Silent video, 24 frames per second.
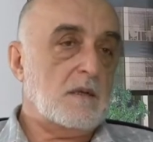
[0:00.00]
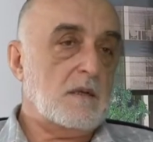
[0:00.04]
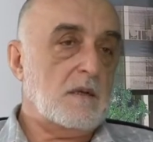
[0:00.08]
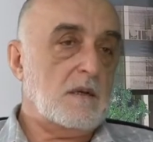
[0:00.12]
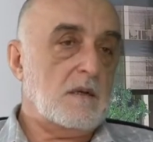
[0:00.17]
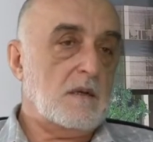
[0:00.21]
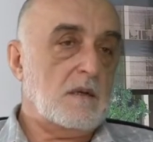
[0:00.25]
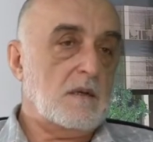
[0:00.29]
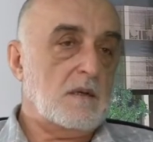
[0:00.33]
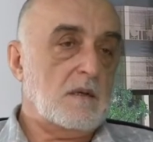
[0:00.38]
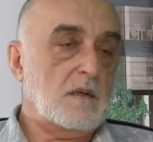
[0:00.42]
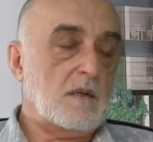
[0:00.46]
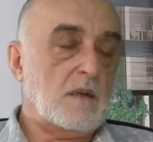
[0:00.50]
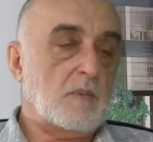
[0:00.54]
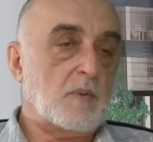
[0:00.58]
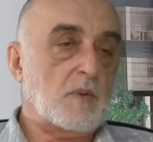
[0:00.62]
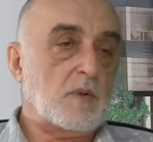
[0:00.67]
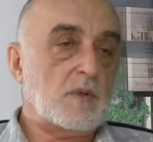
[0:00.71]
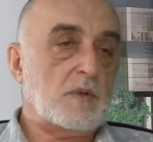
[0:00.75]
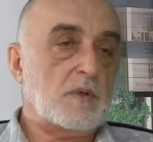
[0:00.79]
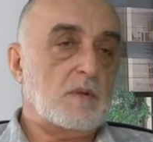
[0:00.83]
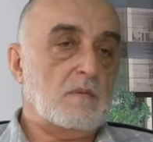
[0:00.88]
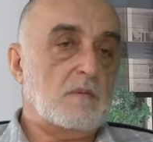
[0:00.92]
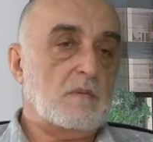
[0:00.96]
for example,
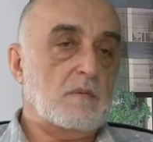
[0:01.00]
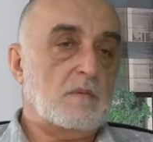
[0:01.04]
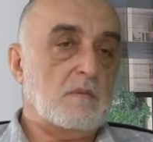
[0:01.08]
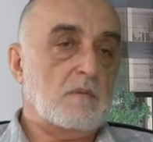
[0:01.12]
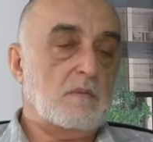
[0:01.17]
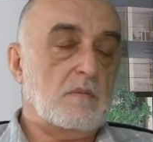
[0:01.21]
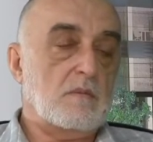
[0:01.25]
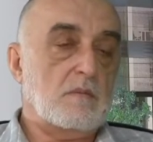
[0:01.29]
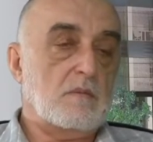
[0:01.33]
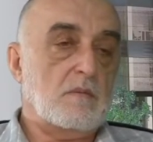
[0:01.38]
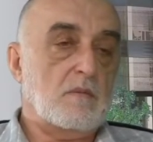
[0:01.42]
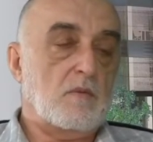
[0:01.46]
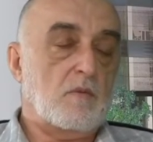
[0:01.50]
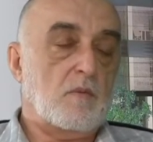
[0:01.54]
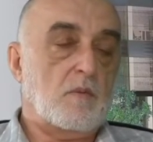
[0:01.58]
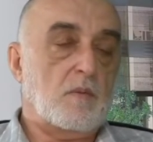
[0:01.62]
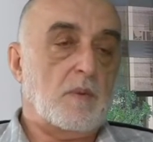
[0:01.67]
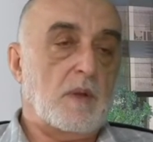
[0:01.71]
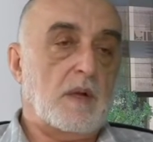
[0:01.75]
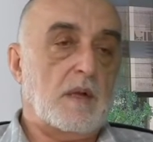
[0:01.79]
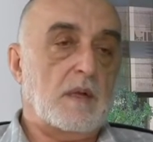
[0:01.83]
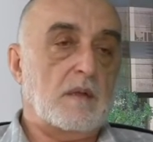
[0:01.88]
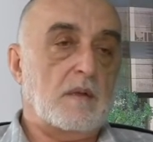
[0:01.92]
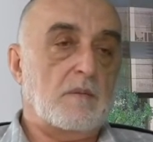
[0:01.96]
we consider
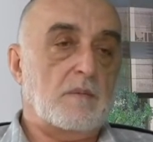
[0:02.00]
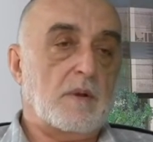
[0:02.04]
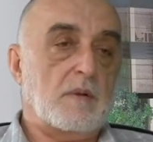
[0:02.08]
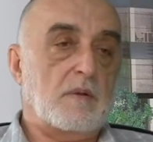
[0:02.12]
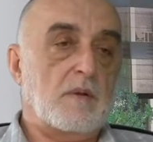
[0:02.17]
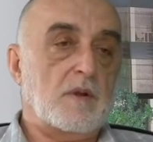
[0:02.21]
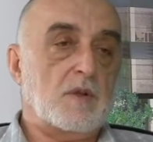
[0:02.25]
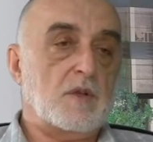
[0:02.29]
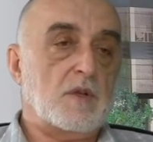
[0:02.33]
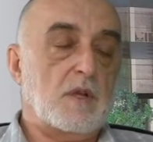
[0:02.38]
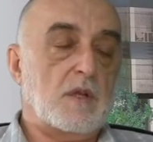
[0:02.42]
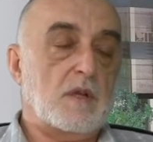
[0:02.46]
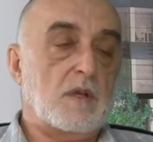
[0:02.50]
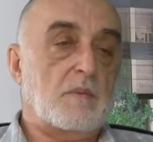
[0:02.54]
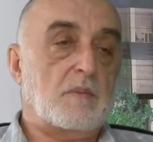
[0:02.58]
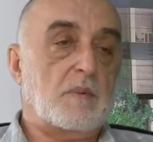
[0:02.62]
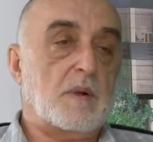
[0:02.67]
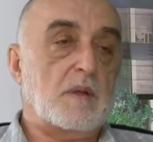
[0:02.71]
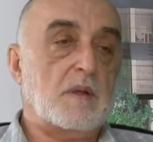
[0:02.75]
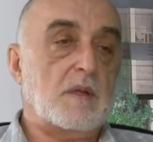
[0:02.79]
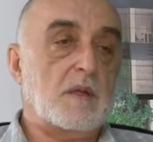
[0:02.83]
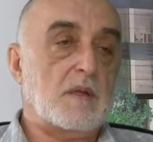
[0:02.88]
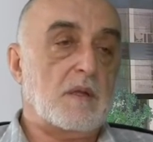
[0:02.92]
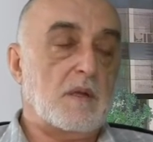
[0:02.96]
raising additional
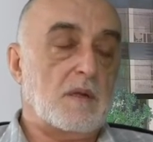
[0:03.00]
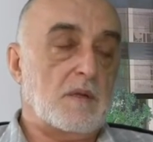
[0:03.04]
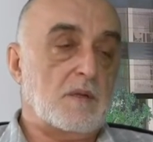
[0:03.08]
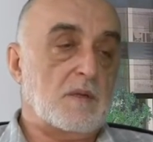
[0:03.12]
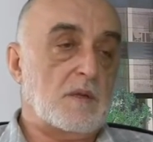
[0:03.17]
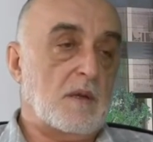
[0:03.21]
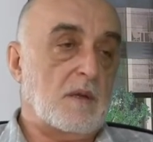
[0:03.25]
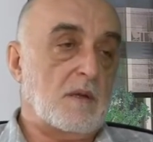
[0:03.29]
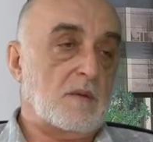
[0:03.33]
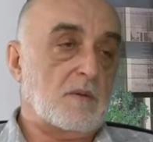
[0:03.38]
funds,